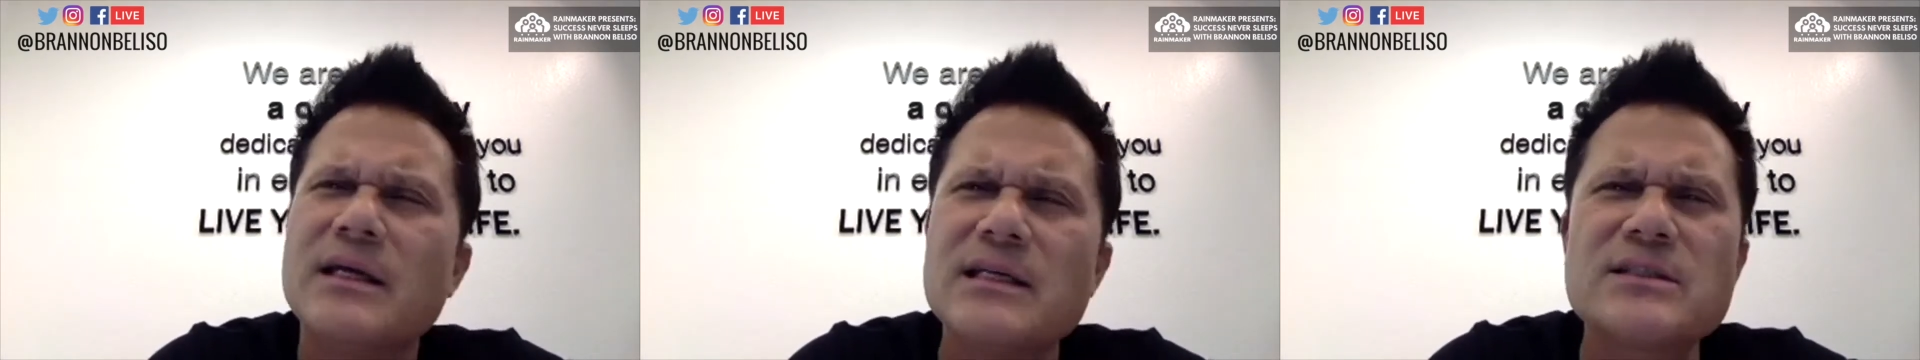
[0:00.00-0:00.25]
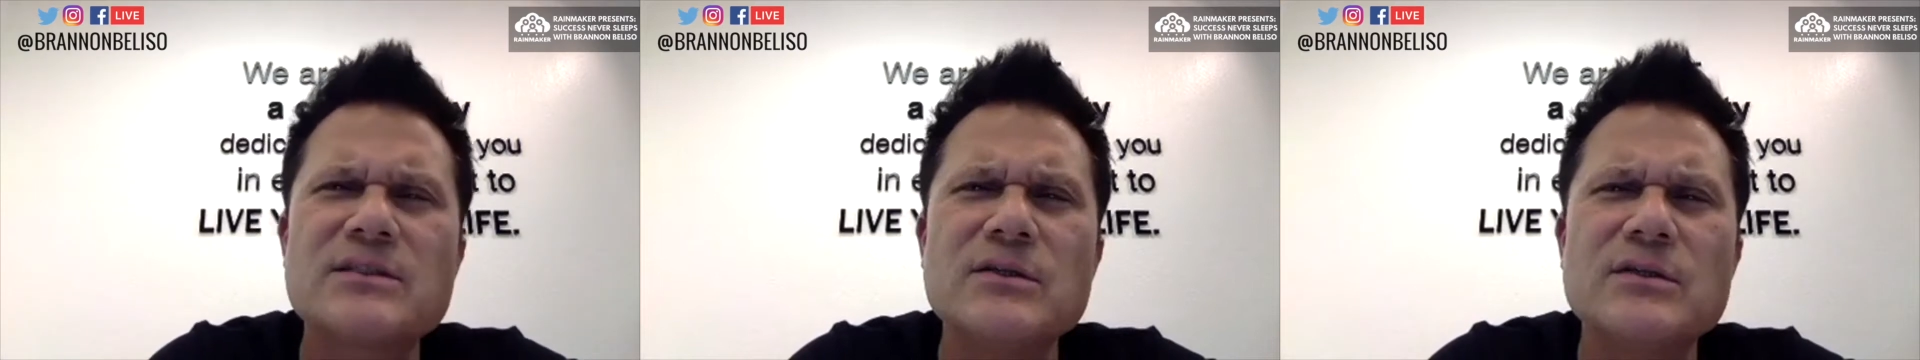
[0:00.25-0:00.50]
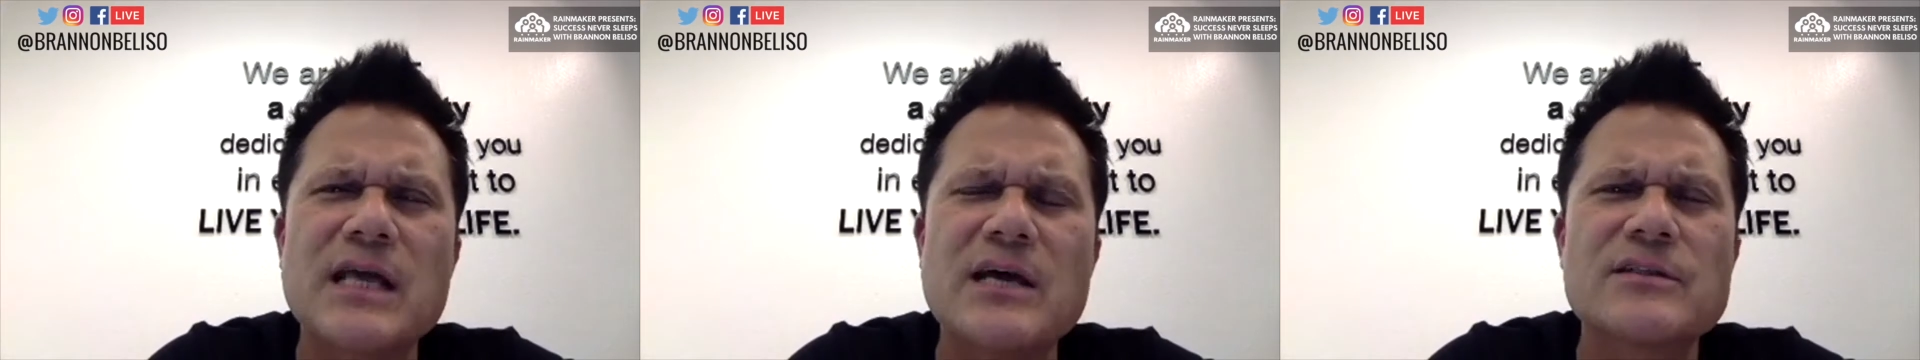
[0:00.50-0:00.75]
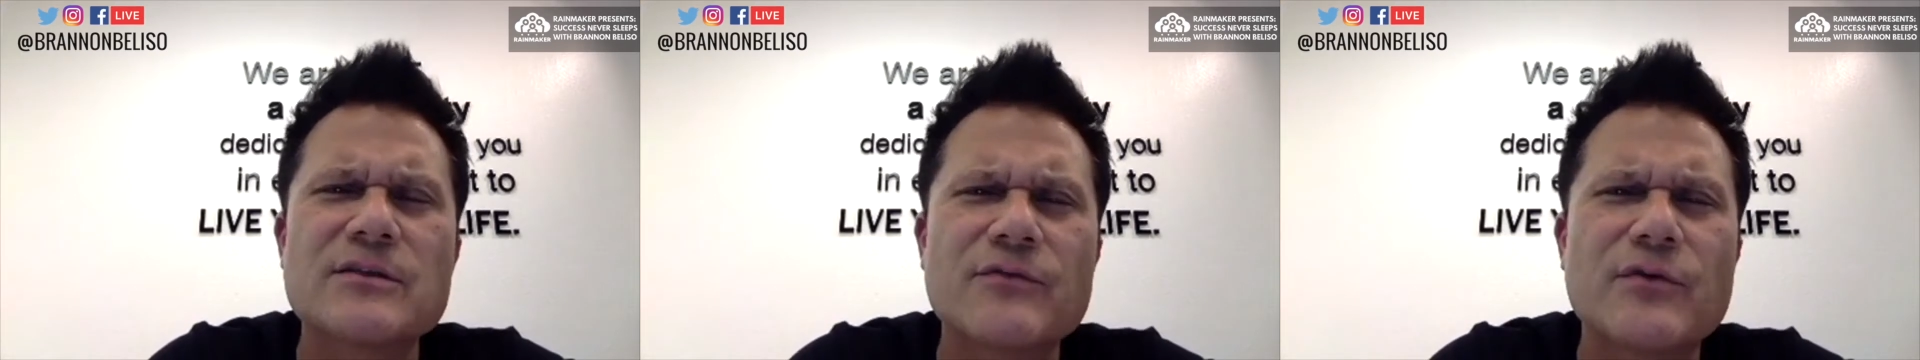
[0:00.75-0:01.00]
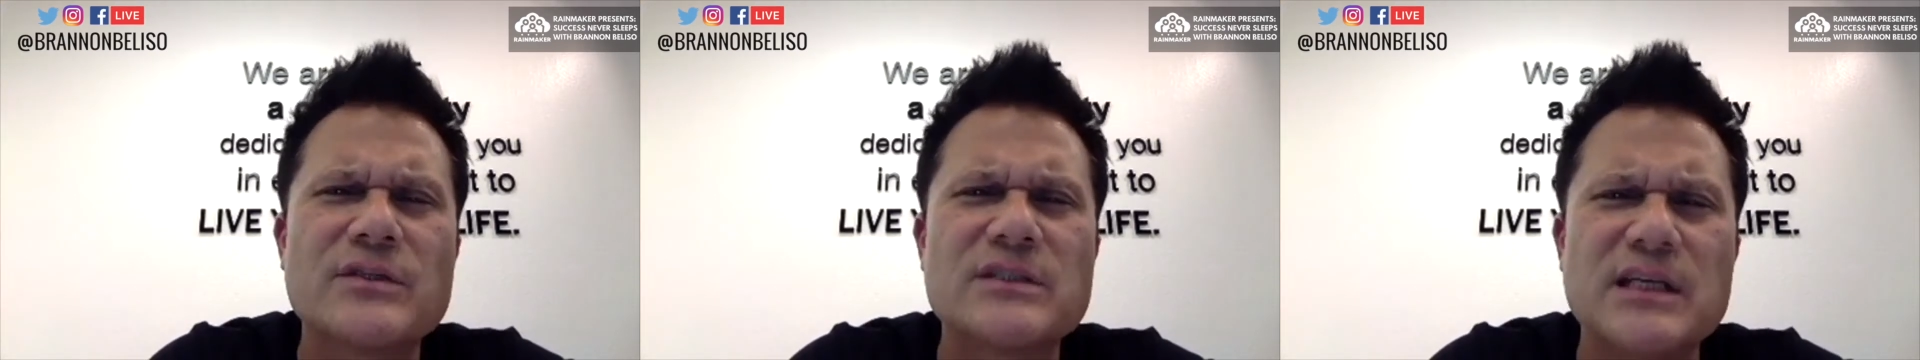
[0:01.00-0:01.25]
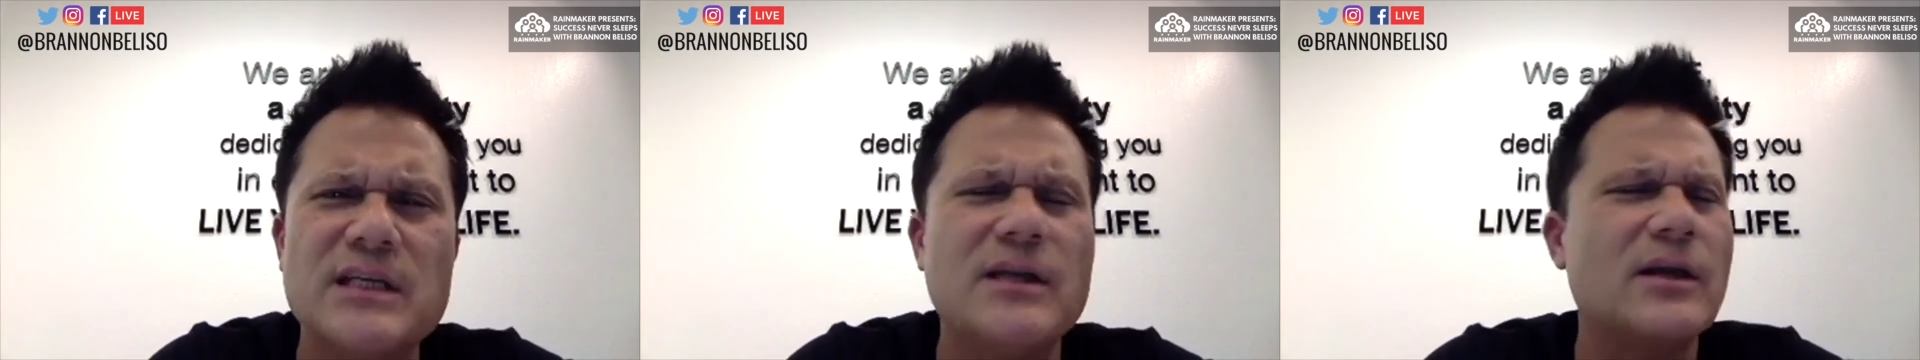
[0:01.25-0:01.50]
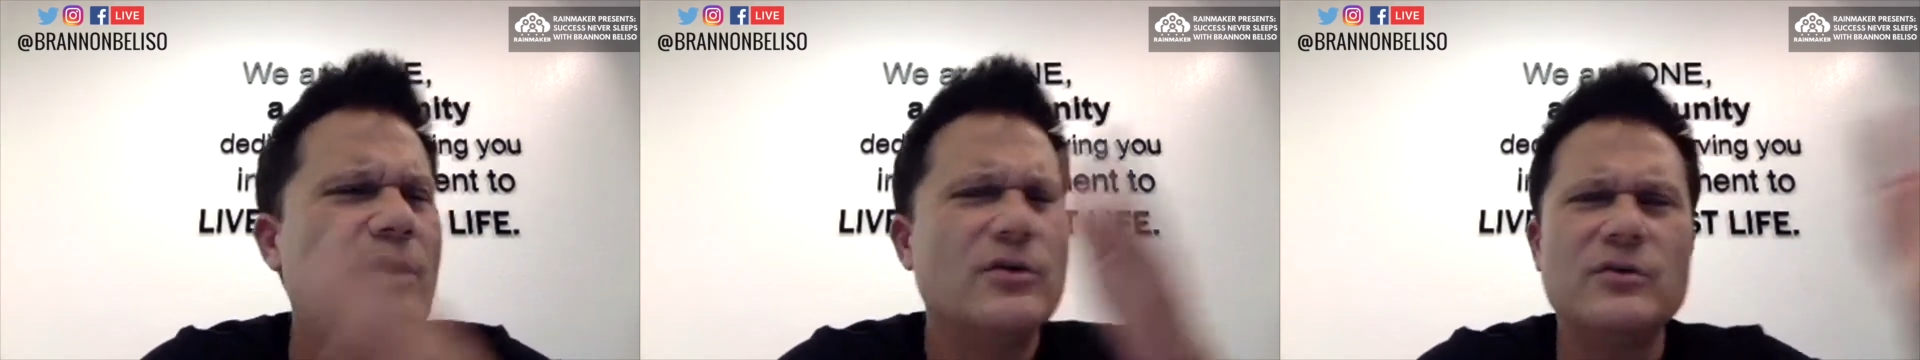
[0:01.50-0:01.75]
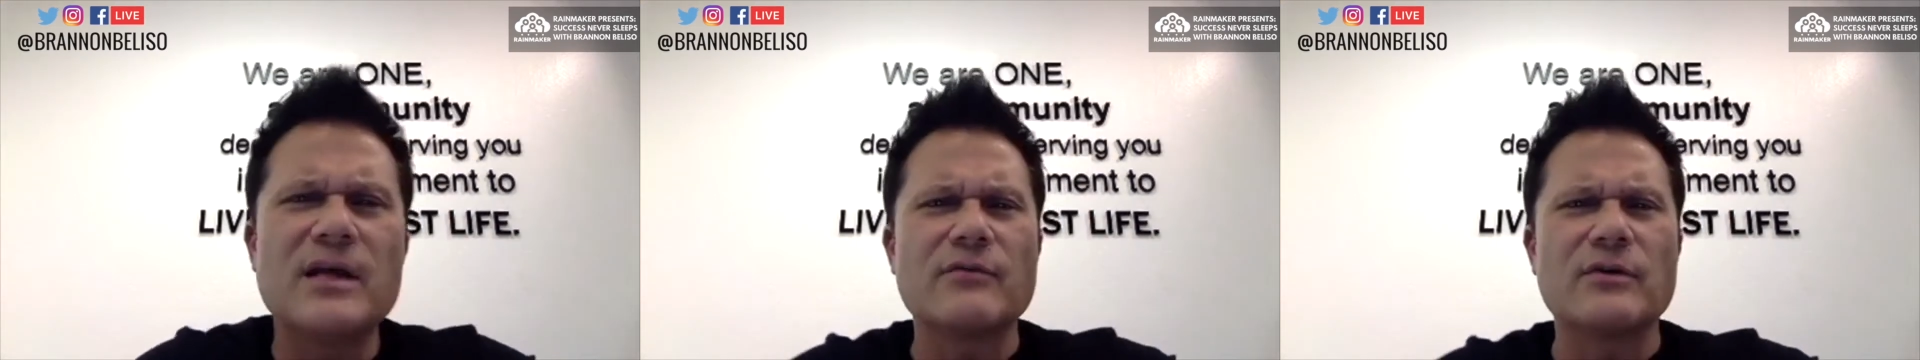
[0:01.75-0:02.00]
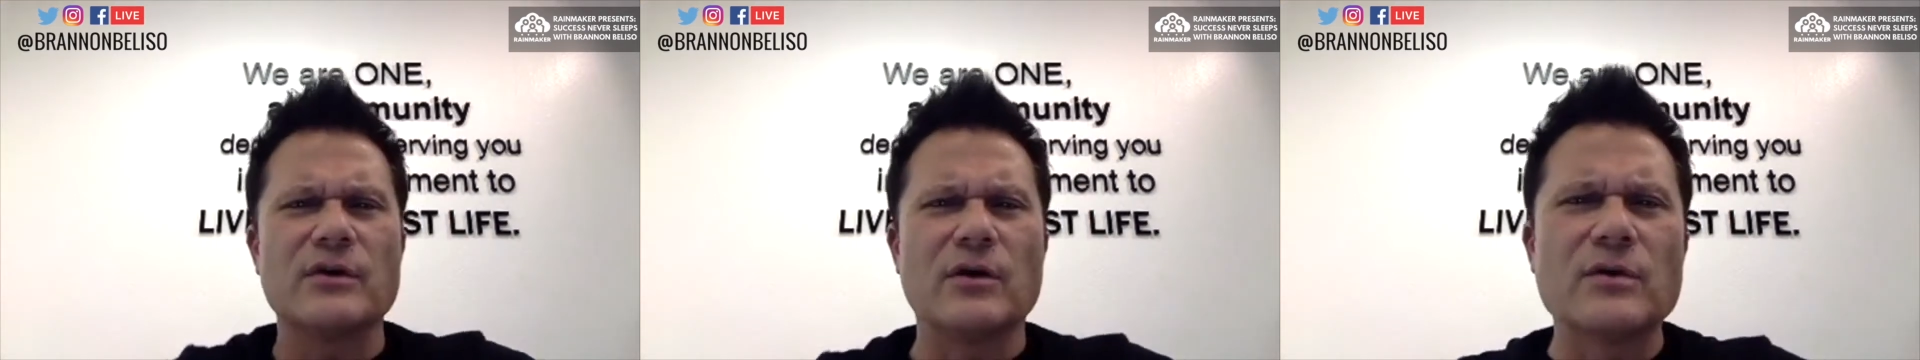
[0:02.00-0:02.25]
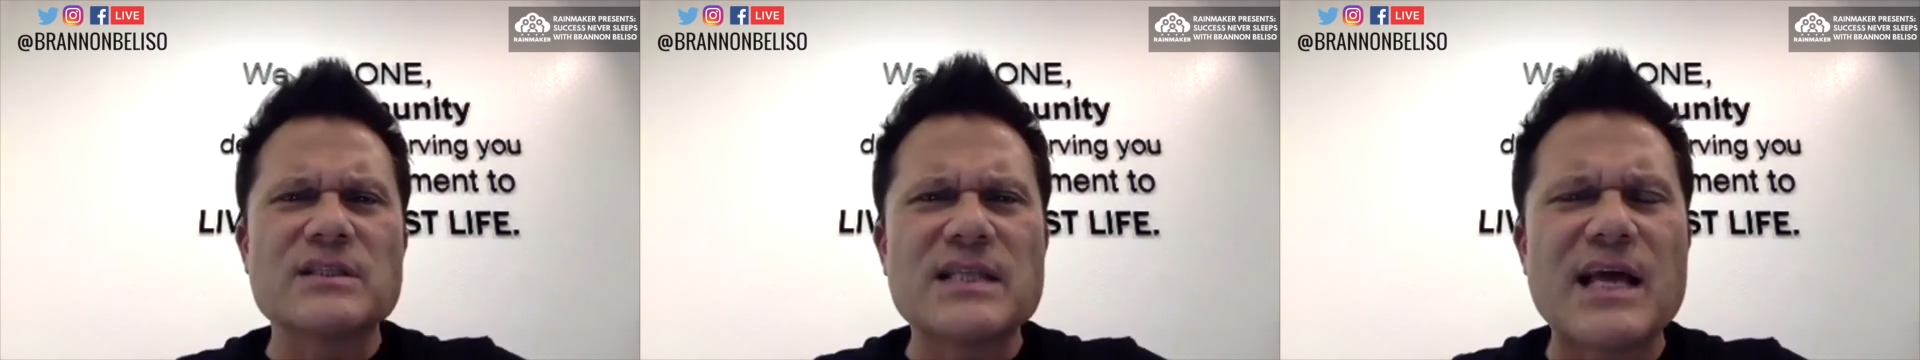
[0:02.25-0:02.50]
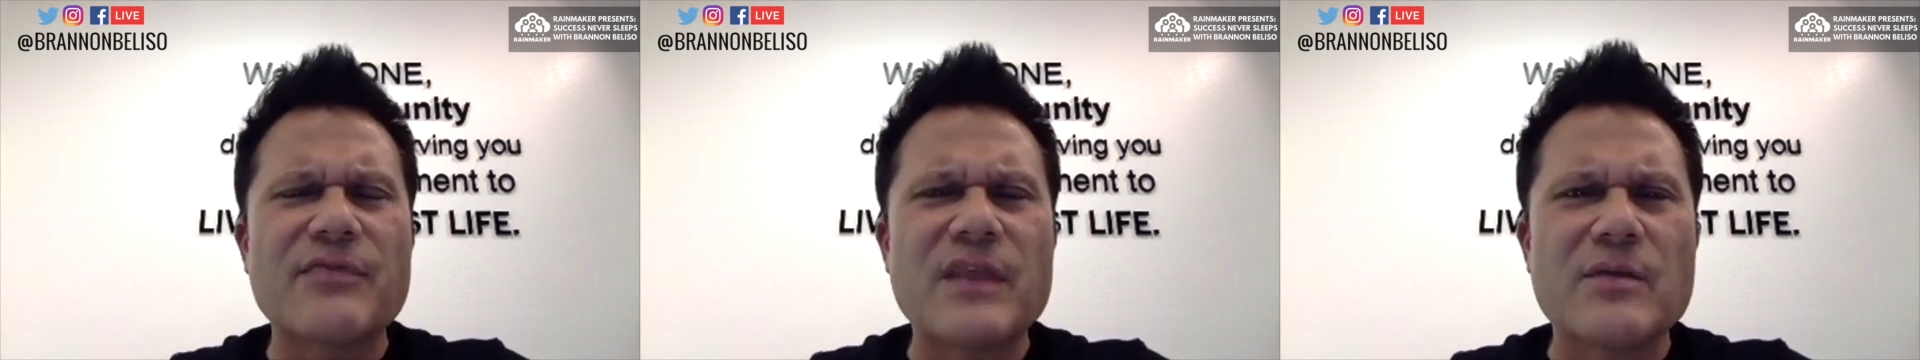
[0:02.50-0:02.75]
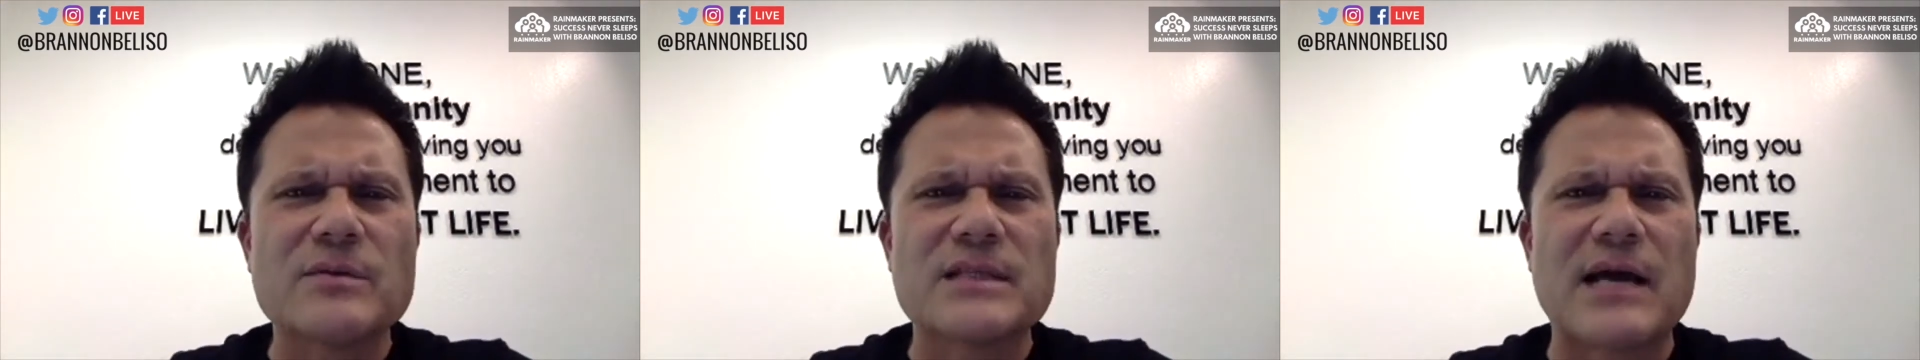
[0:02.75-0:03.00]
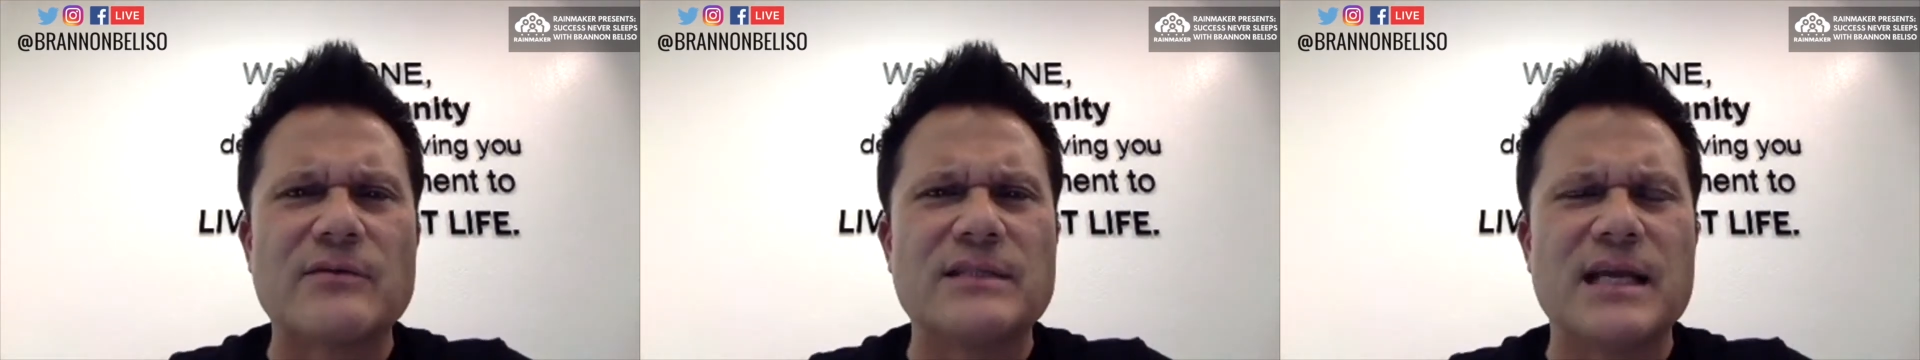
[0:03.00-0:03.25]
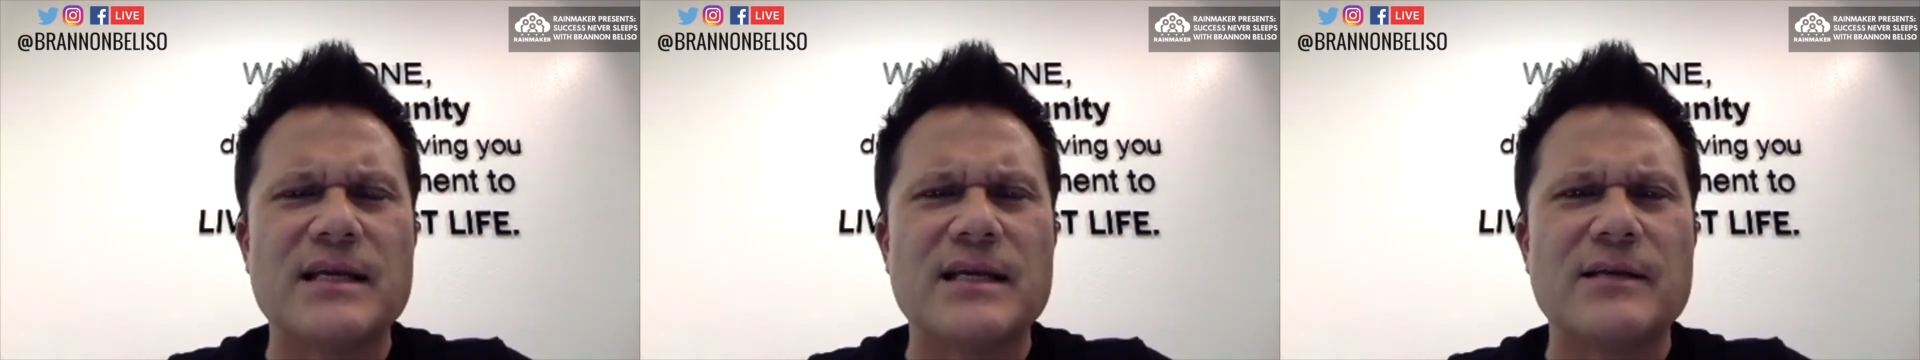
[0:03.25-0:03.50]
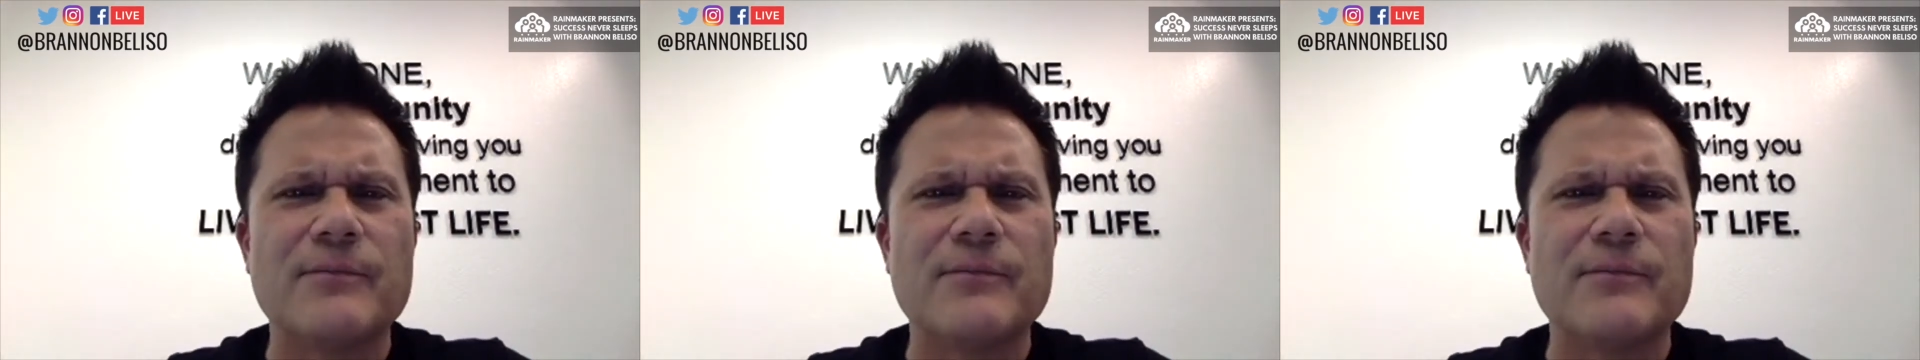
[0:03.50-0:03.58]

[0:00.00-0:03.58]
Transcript: It's 2014. You never noticed that thing was outdated?